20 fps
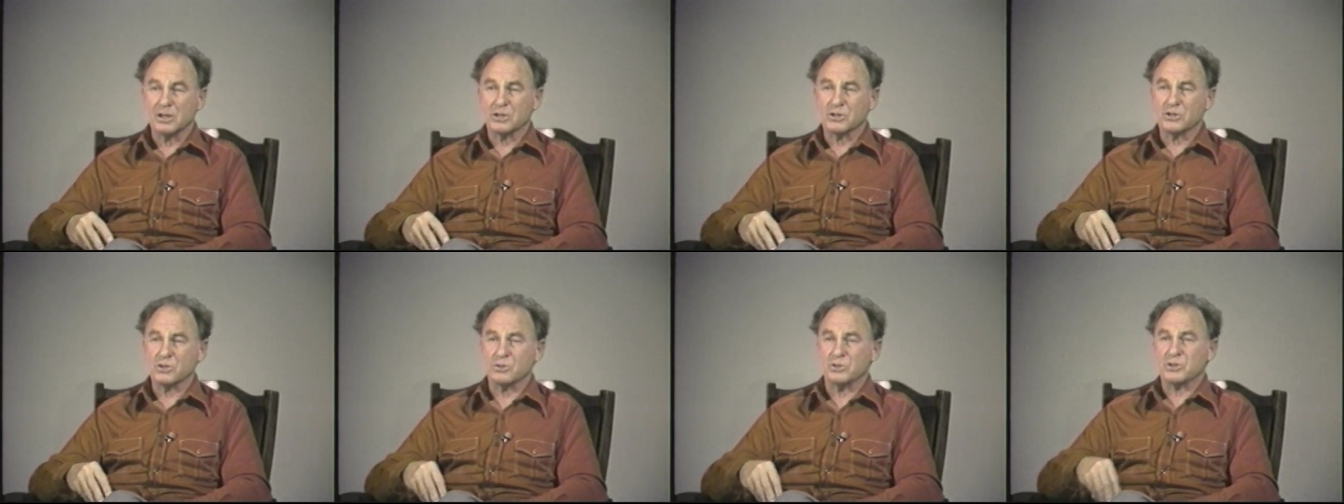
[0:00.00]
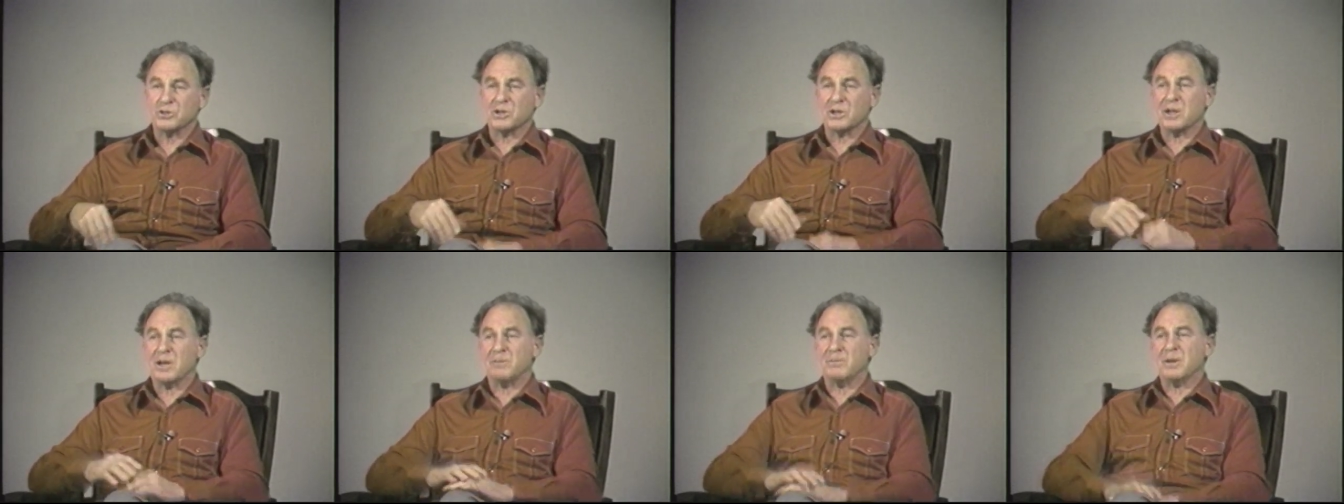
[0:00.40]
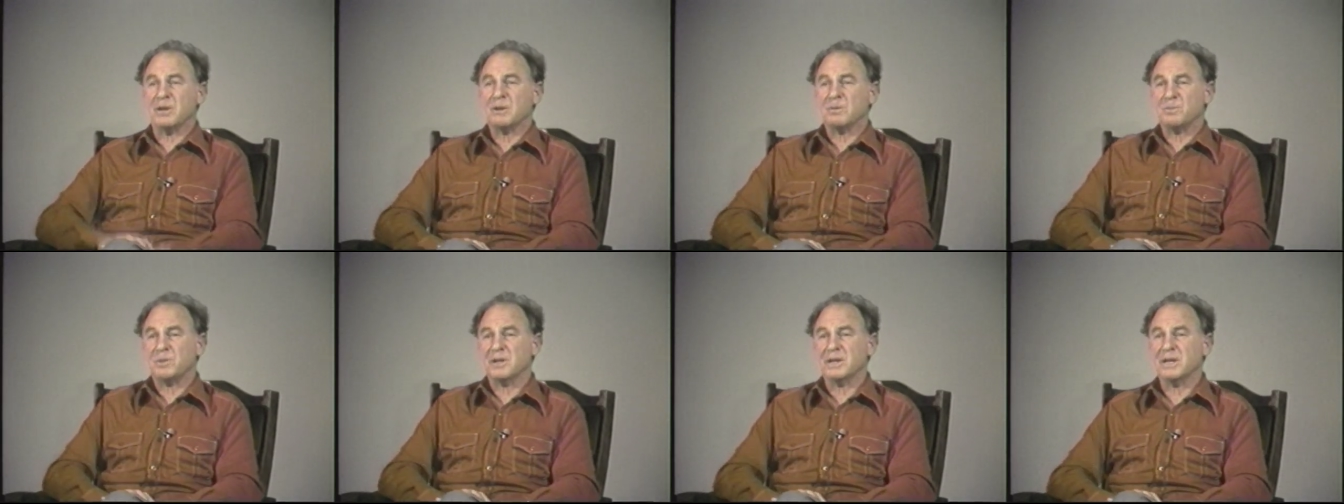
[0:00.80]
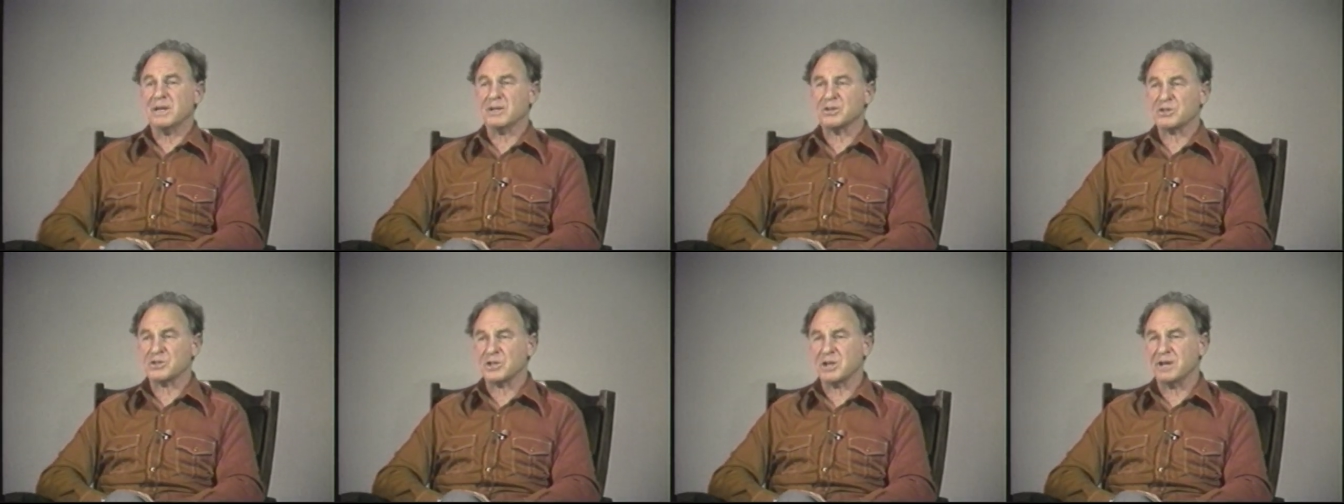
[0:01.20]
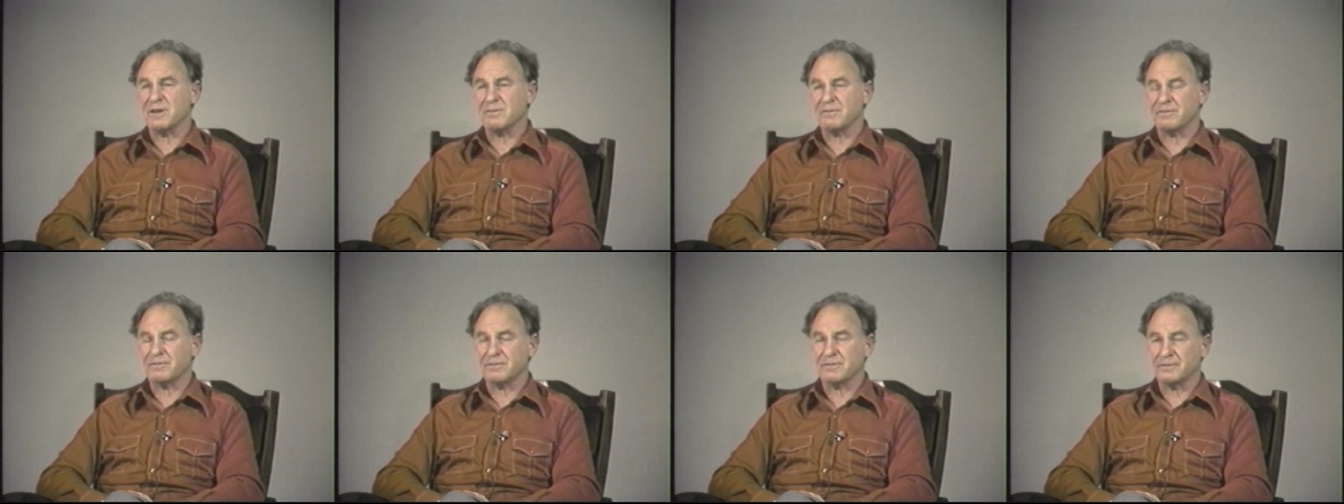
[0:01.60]
So you say, I better play it
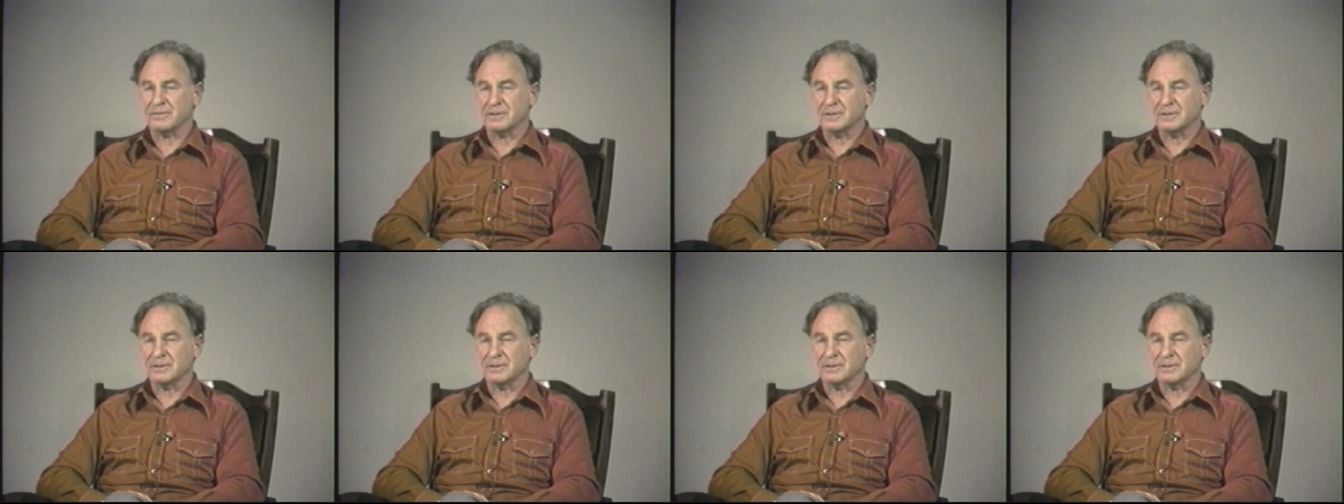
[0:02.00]
safe.